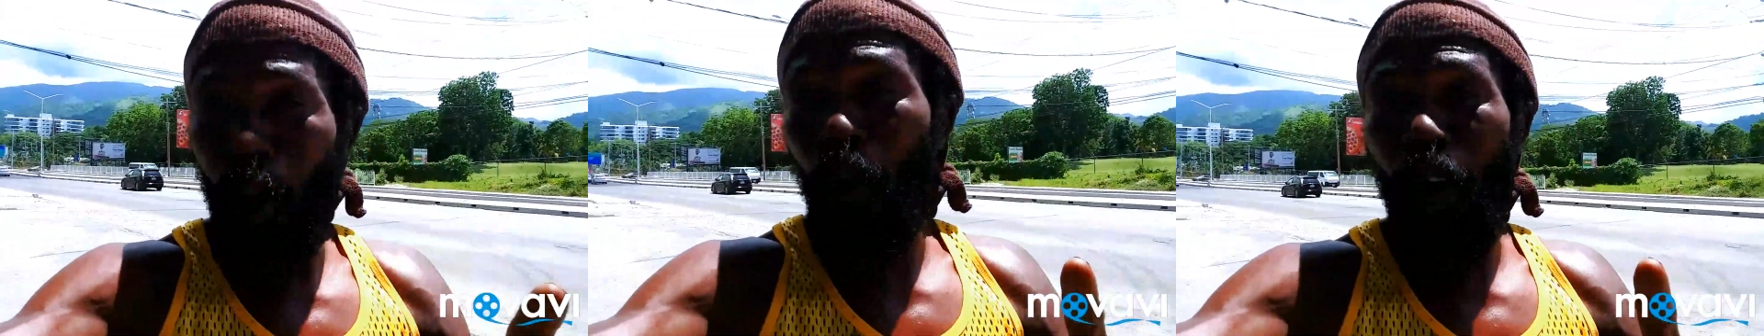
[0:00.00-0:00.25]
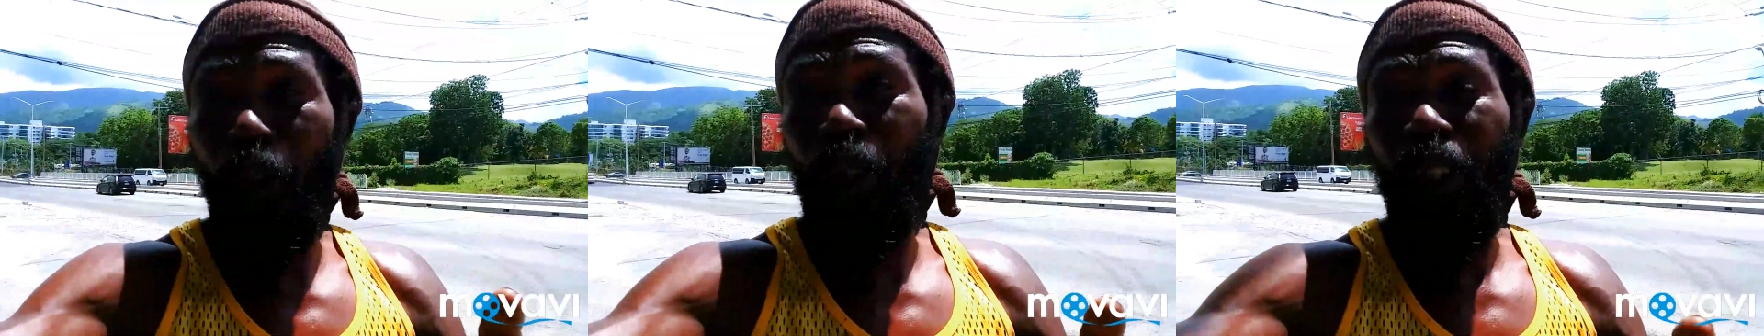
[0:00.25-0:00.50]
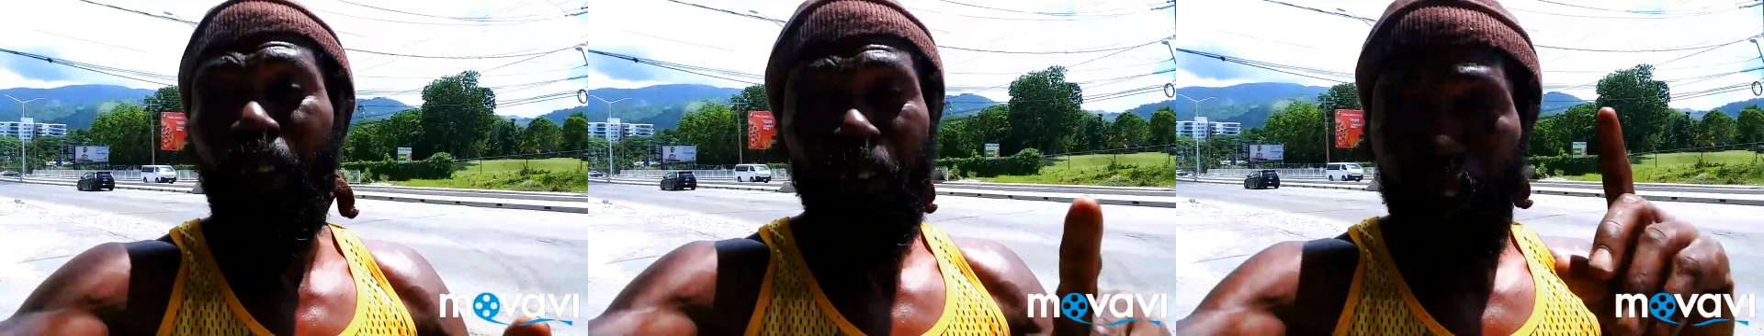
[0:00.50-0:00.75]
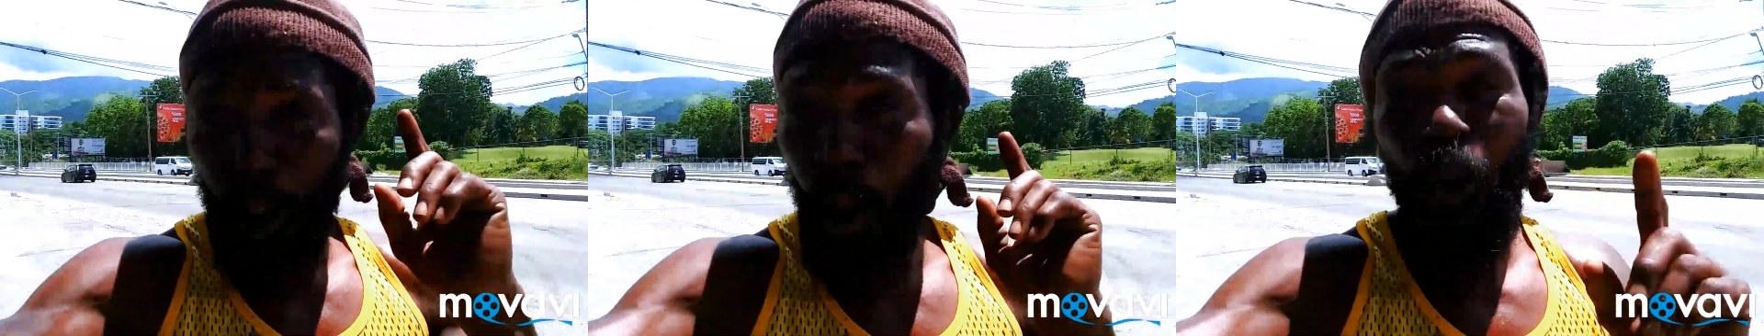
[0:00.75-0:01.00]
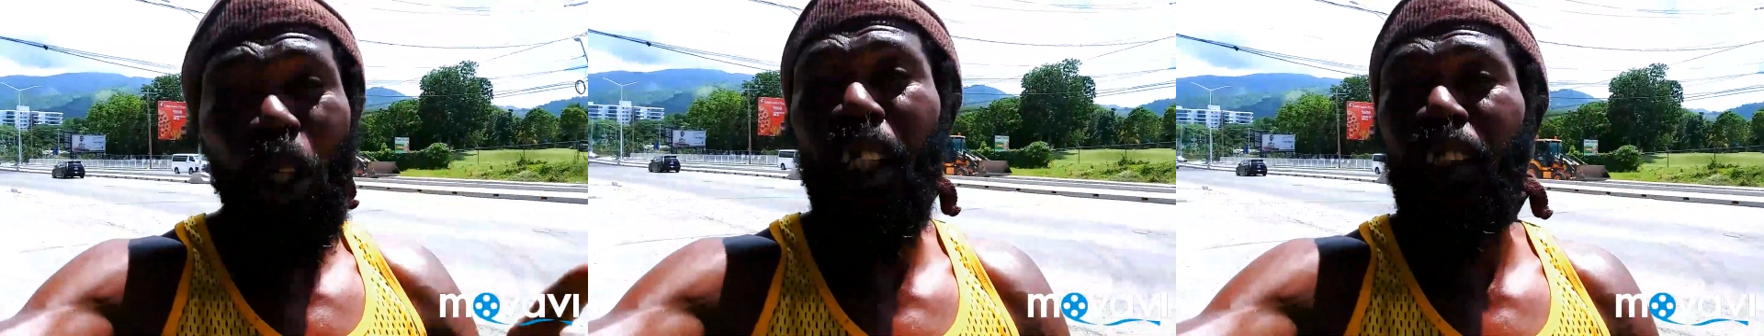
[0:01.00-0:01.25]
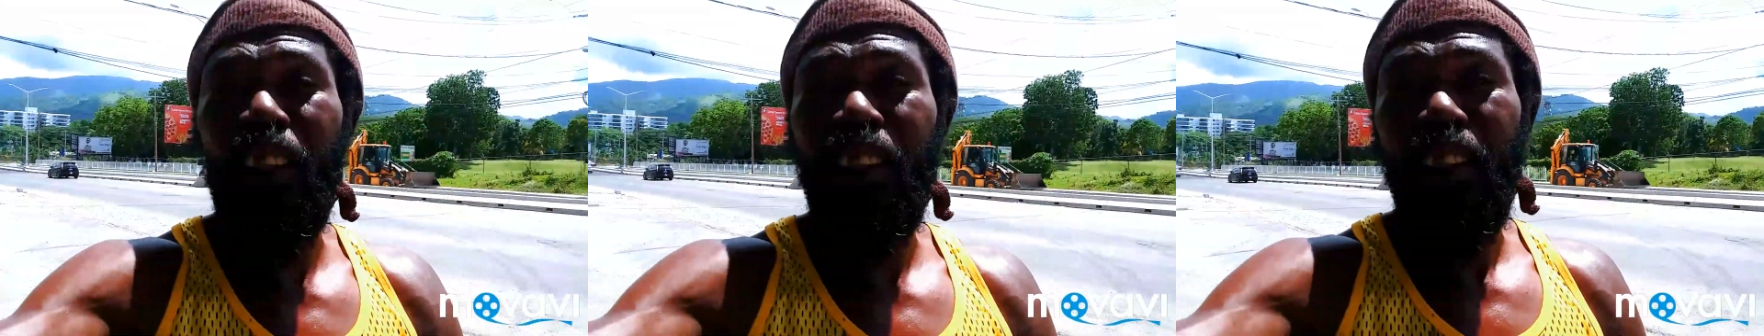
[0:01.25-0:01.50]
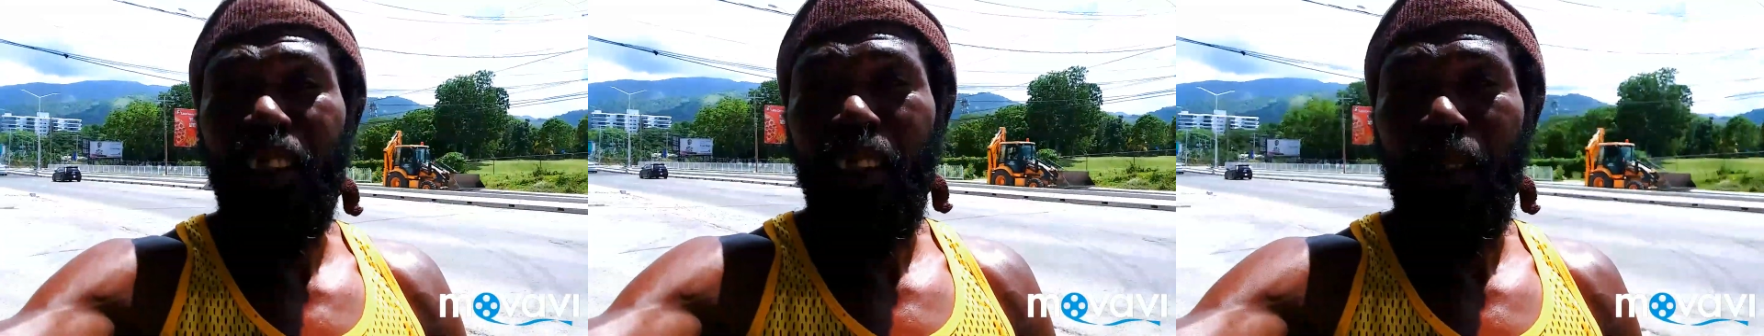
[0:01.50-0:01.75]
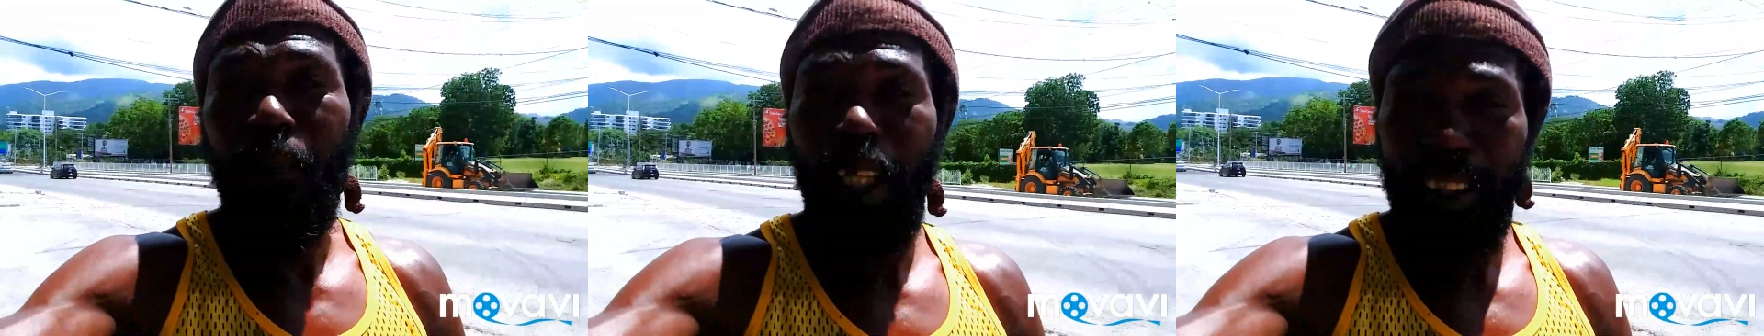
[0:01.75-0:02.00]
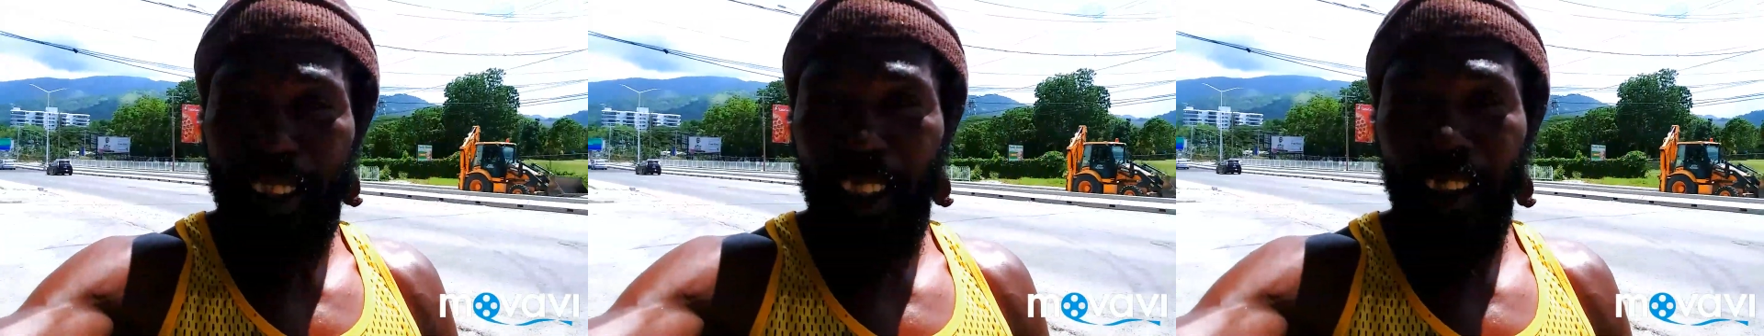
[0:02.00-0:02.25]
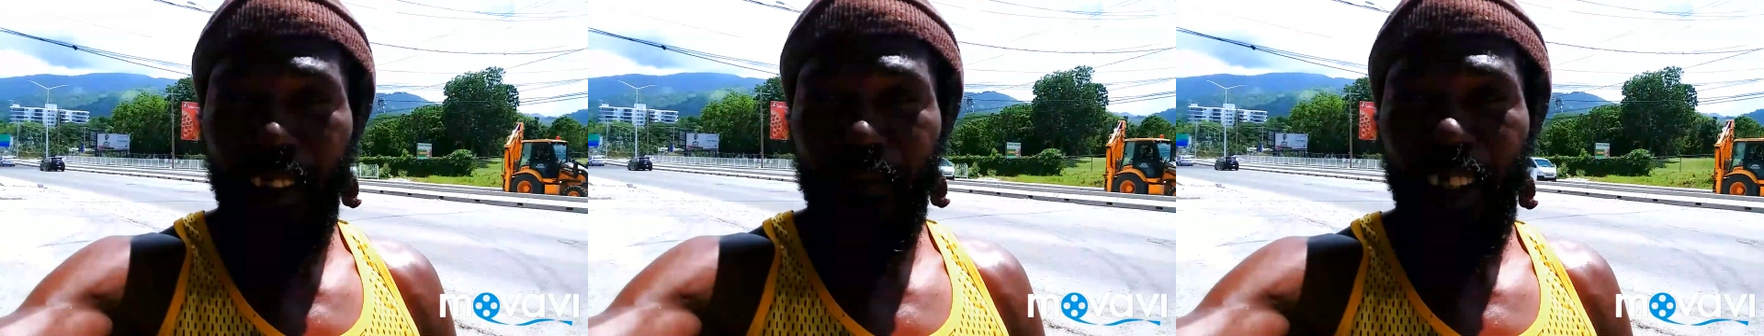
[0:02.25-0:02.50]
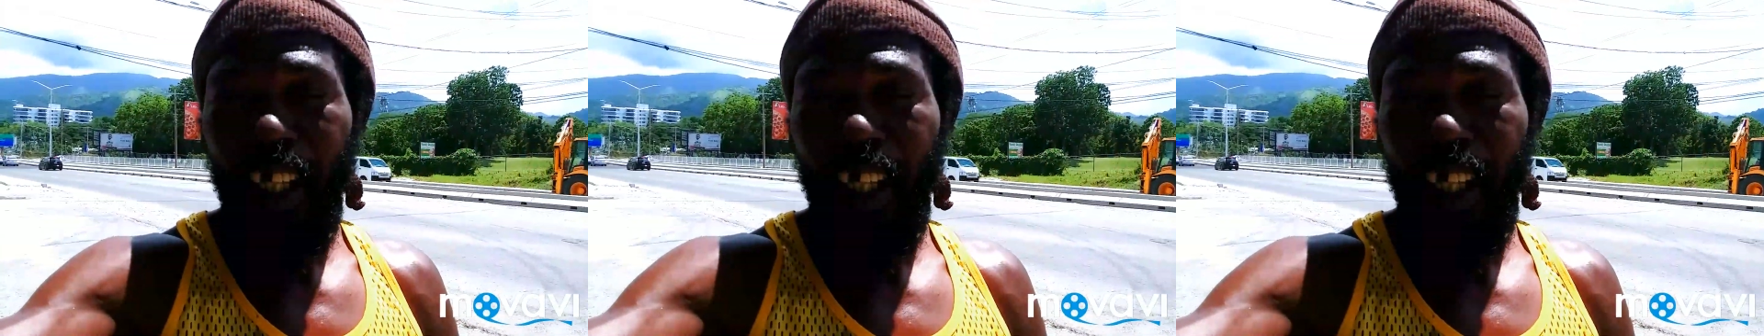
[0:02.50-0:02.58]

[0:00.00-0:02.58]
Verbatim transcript: don't worry you will blessed love